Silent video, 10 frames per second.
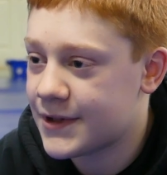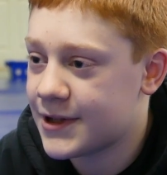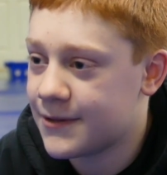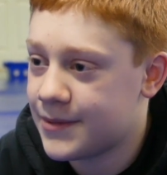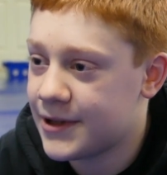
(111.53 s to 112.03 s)

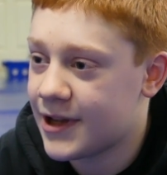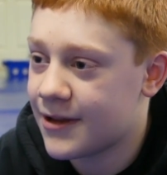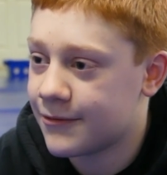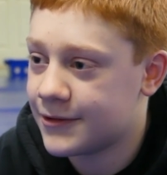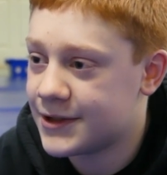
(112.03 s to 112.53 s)
and being
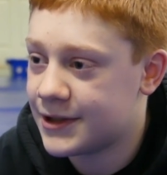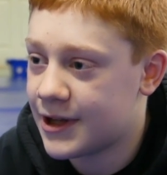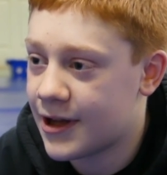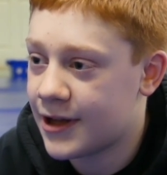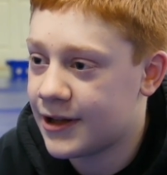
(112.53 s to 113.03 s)
able to
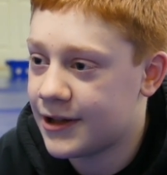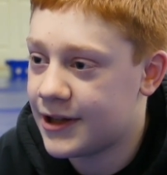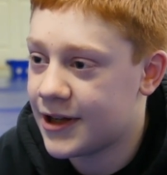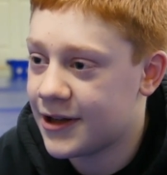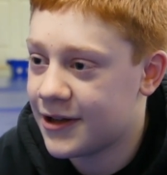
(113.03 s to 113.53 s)
not
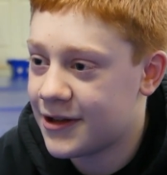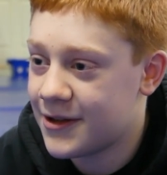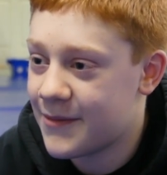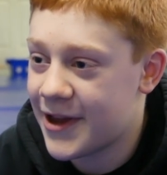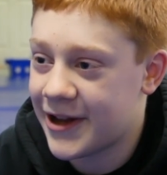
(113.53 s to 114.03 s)
get
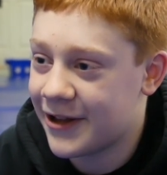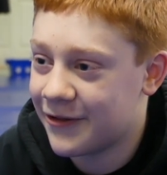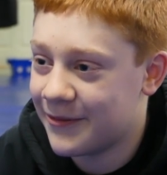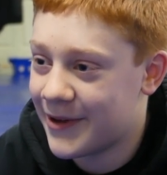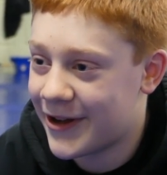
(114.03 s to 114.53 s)

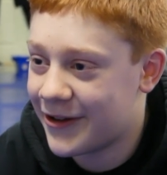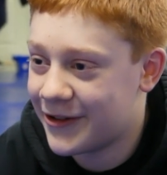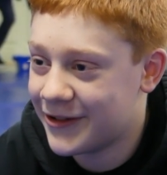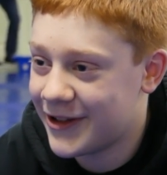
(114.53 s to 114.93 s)
manhandled by all